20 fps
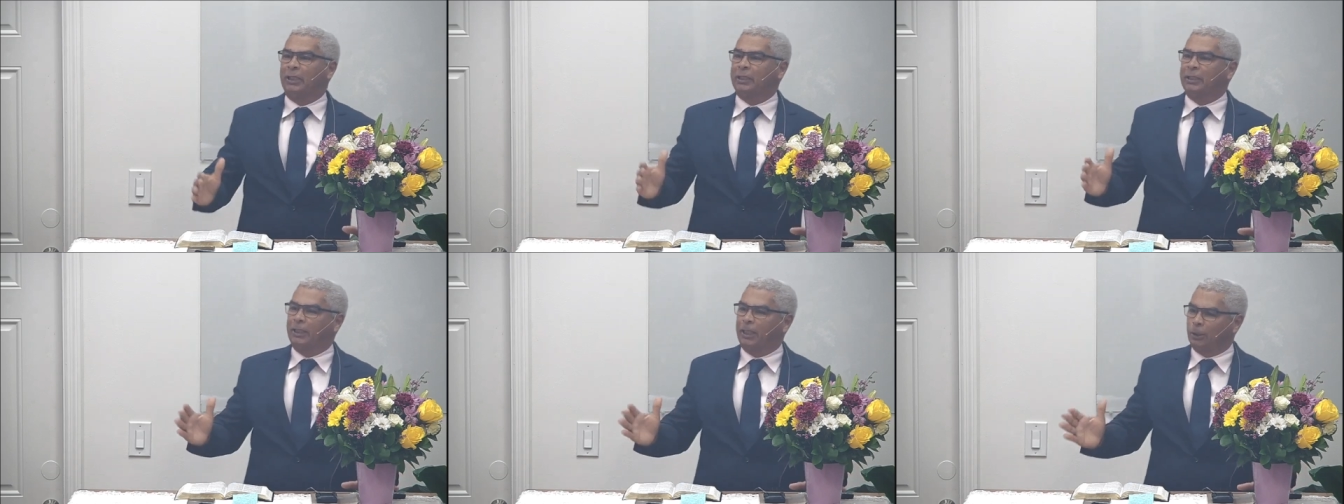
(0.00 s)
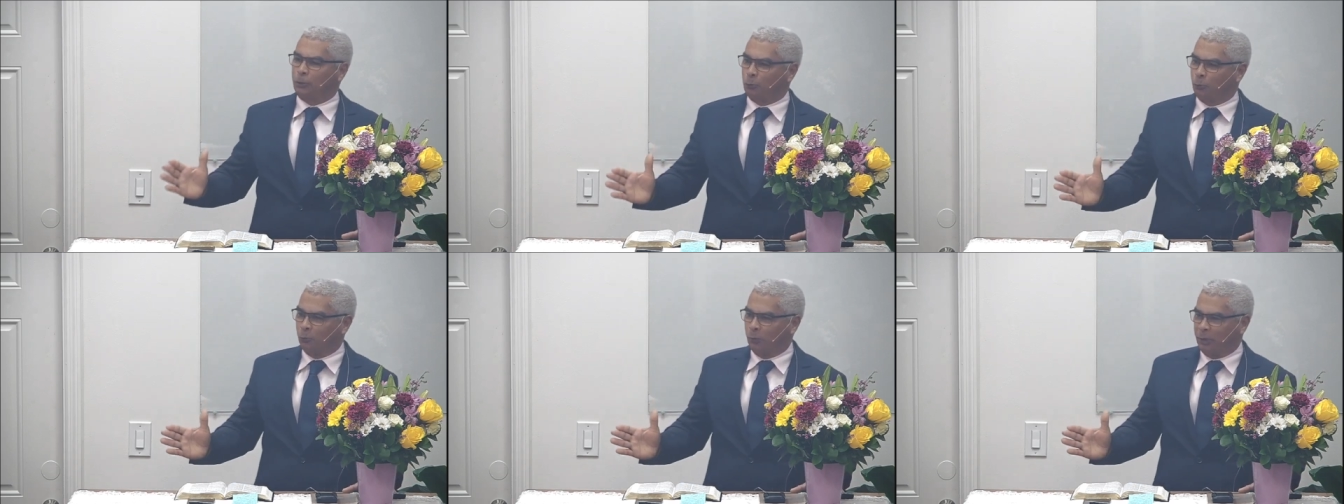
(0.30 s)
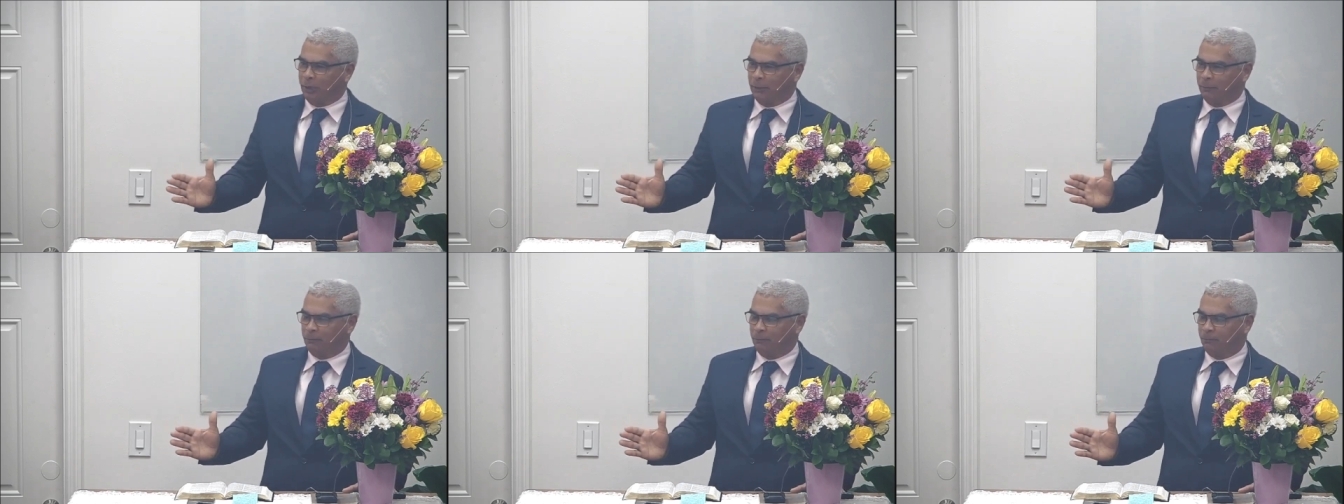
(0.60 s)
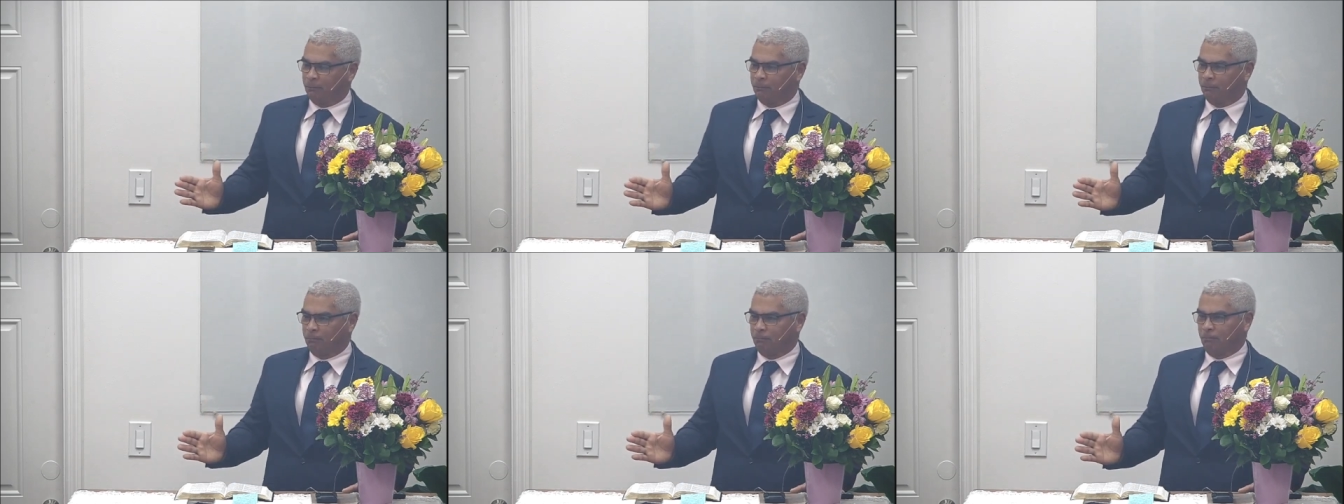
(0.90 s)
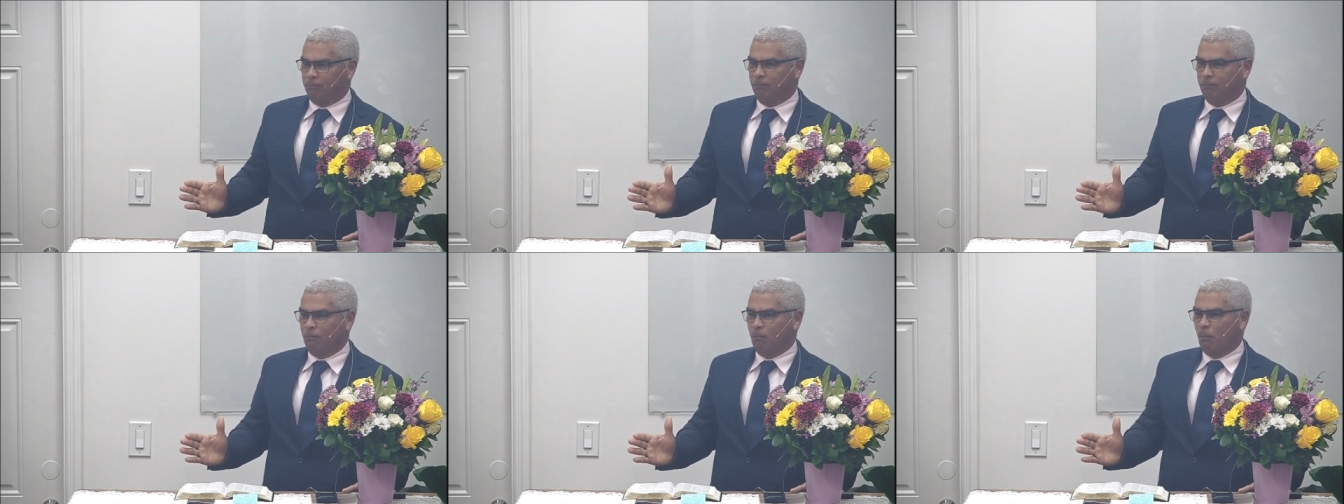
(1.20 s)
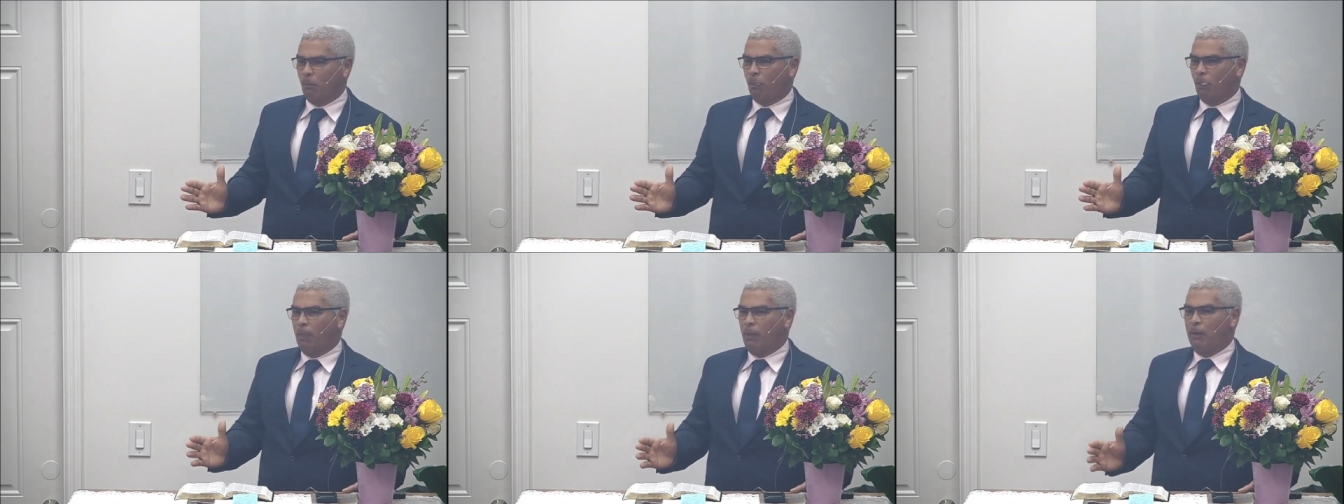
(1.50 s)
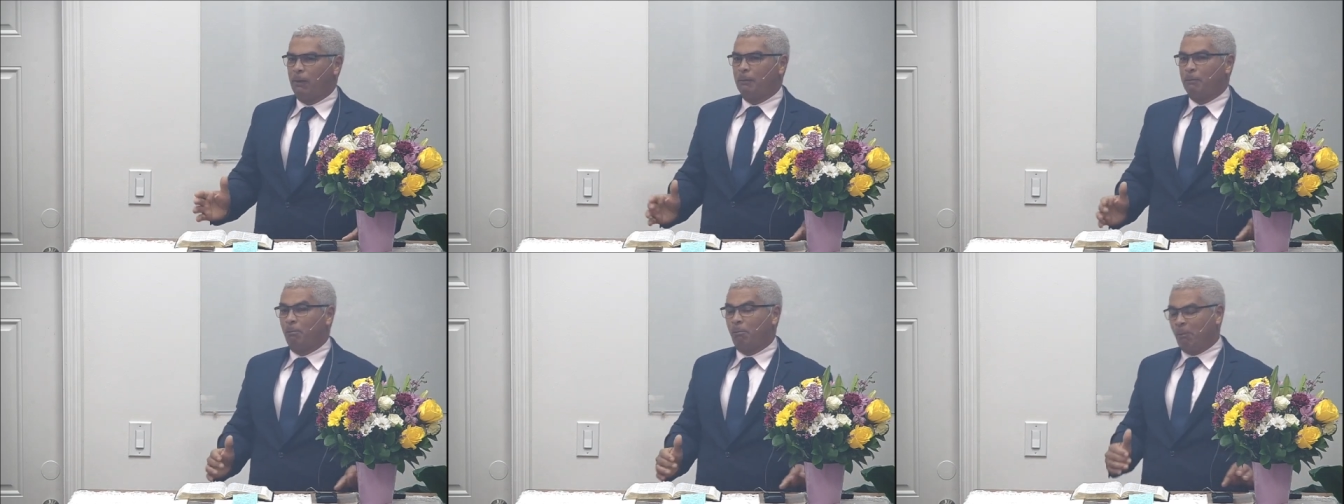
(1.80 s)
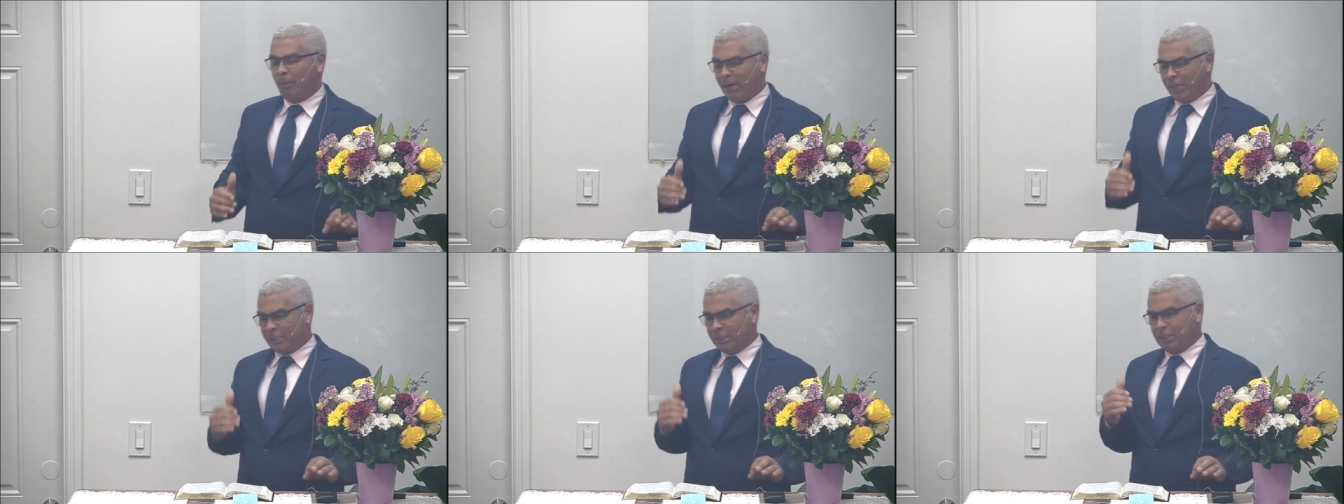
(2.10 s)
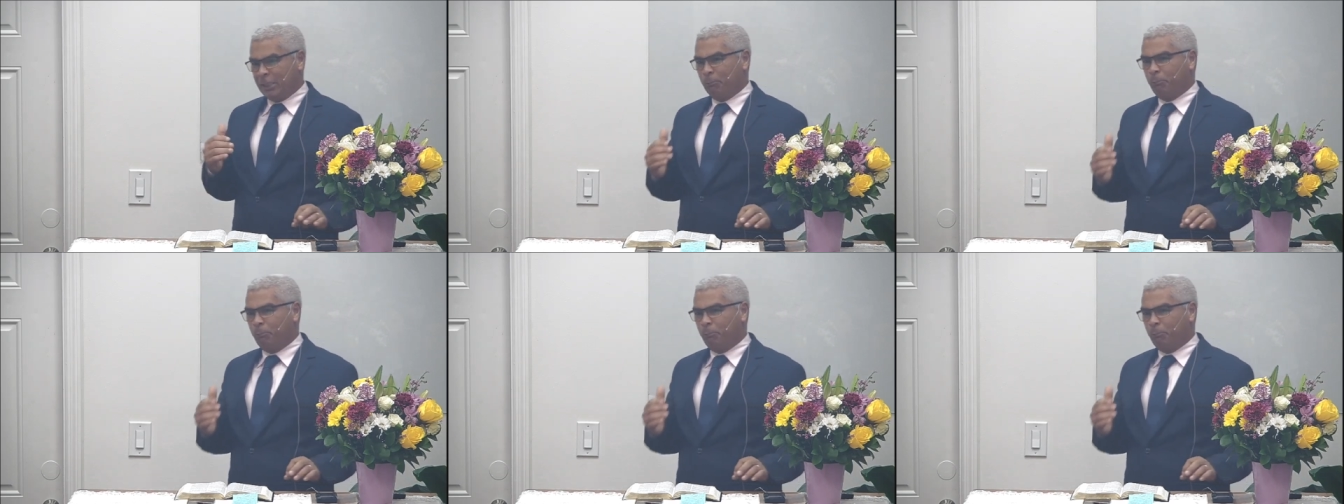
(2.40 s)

preach the gospel to every creature.